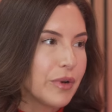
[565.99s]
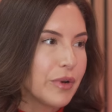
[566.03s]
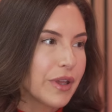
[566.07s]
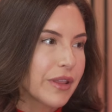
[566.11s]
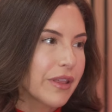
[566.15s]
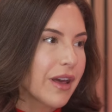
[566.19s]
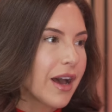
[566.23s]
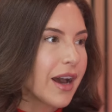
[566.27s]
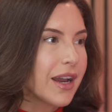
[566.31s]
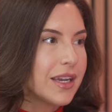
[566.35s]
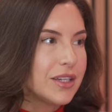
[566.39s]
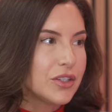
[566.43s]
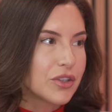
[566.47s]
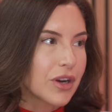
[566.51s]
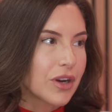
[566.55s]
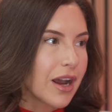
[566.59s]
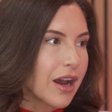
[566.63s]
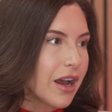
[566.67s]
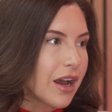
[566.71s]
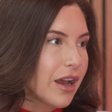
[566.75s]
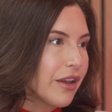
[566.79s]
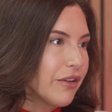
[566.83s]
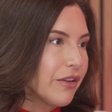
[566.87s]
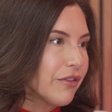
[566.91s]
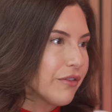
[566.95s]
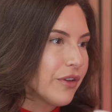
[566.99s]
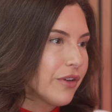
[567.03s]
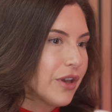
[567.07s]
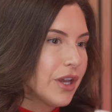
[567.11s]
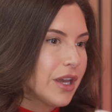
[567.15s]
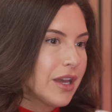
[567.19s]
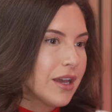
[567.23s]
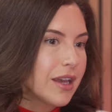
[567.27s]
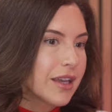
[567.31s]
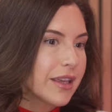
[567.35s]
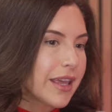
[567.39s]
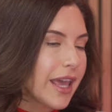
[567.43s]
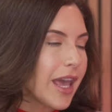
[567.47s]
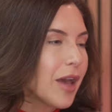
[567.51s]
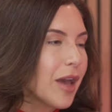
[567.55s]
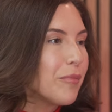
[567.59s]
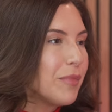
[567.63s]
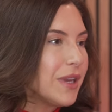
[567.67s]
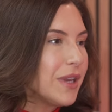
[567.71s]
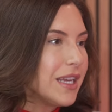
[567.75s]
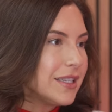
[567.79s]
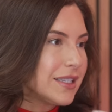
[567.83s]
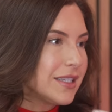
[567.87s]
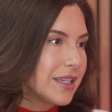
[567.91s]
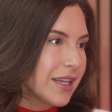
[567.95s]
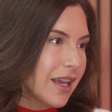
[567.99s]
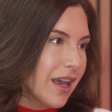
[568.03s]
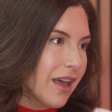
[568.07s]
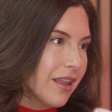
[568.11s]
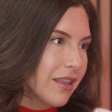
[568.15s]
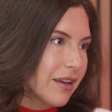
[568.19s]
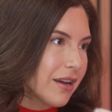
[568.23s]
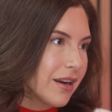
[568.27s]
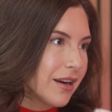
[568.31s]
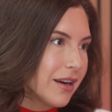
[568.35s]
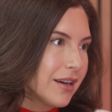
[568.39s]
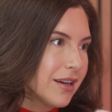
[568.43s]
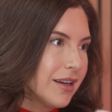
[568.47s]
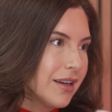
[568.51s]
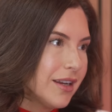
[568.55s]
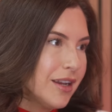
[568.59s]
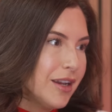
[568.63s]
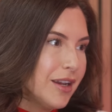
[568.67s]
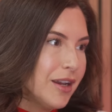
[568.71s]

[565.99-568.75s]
with high drive can't be together,